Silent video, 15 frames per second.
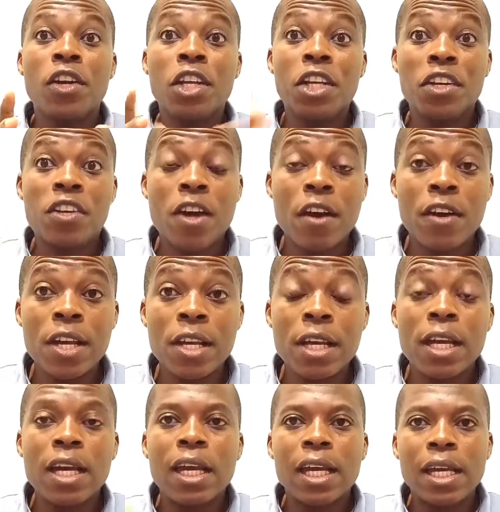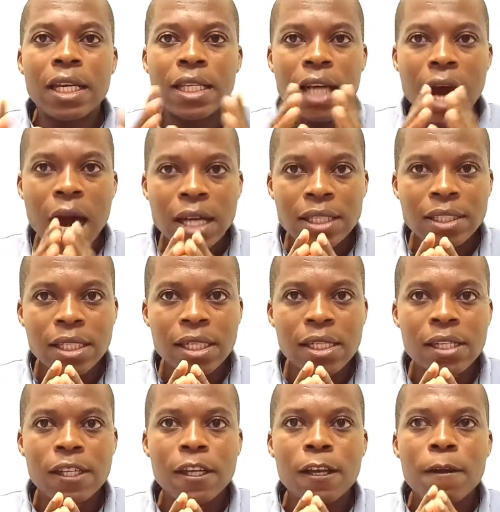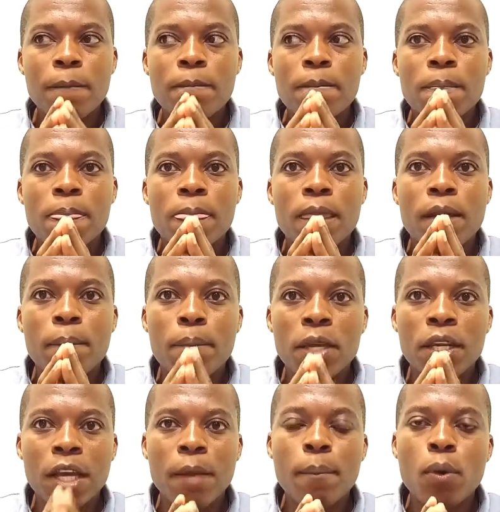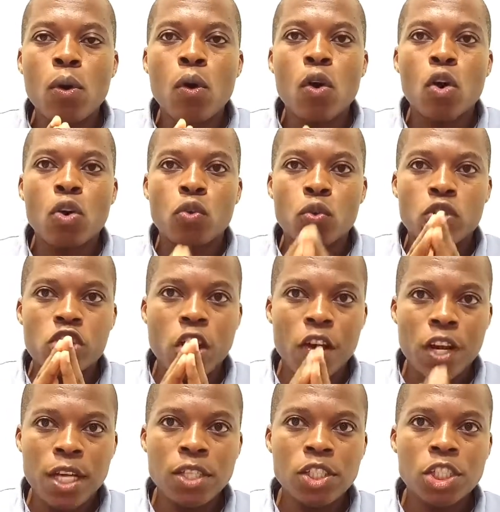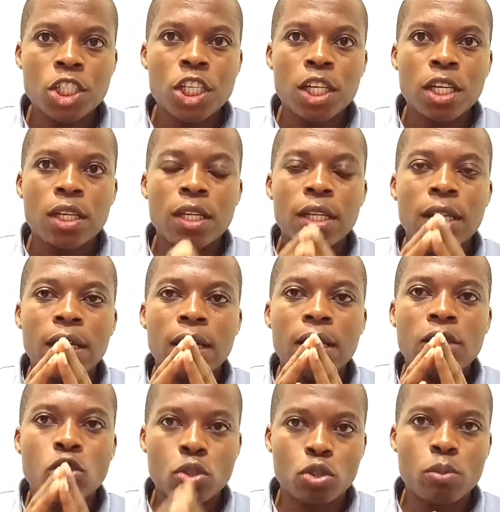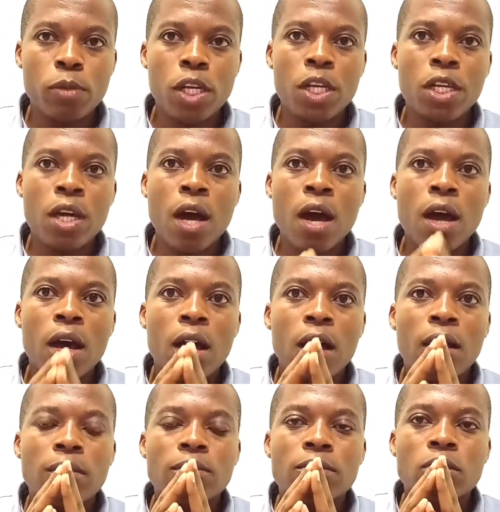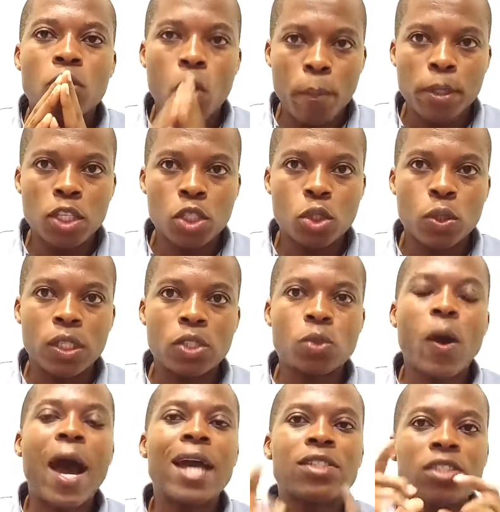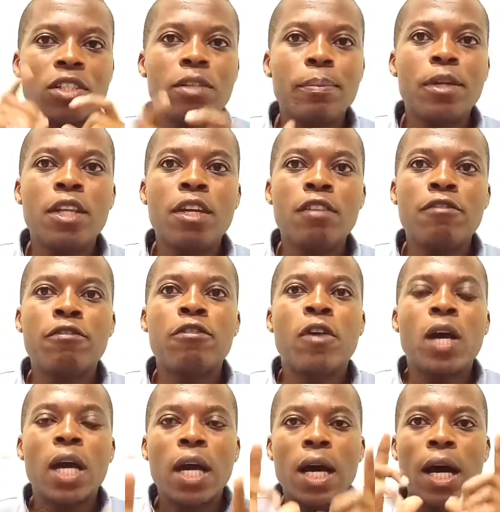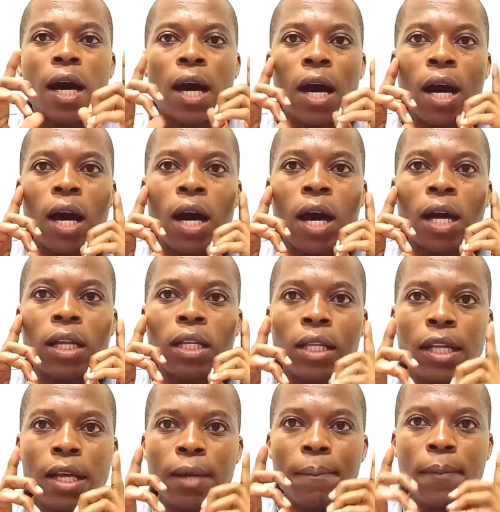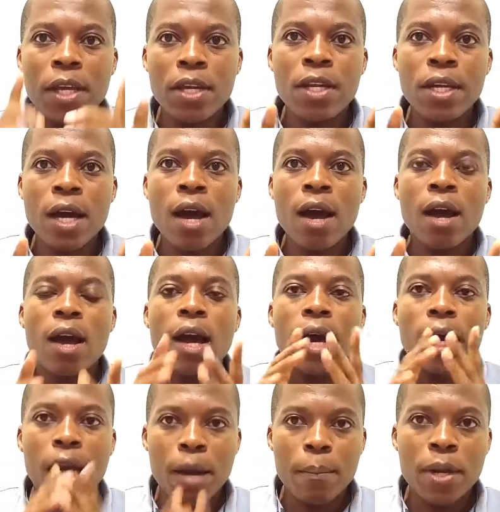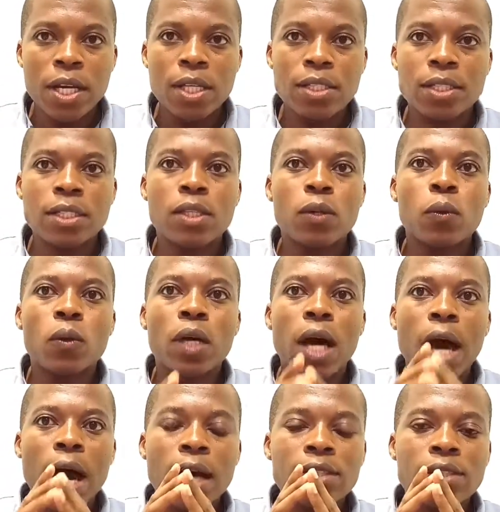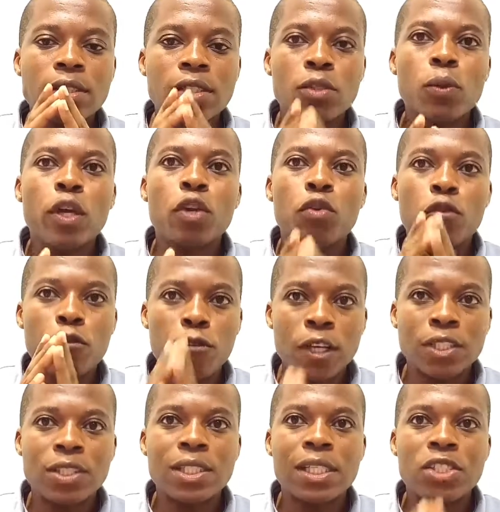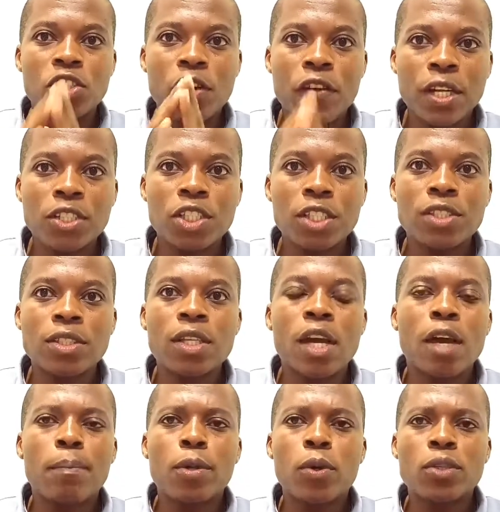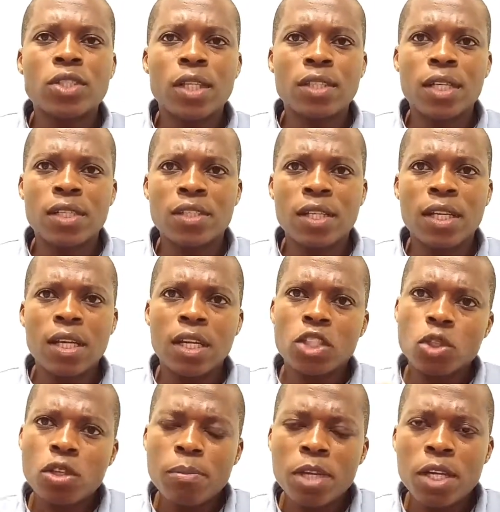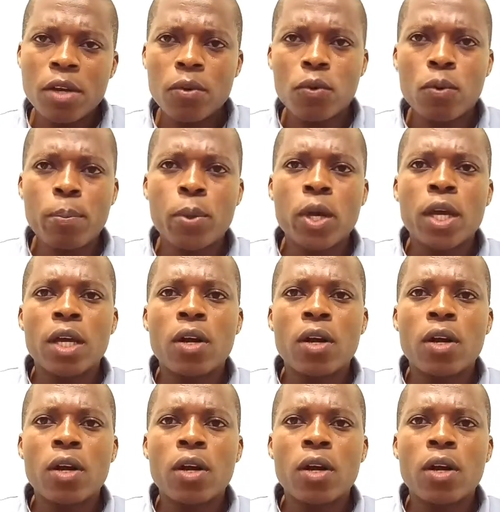digitally, it hasn't been able to challenge the social media competition. So I still believe the media companies are still going to face the challenges, because as I said, the National Media Group,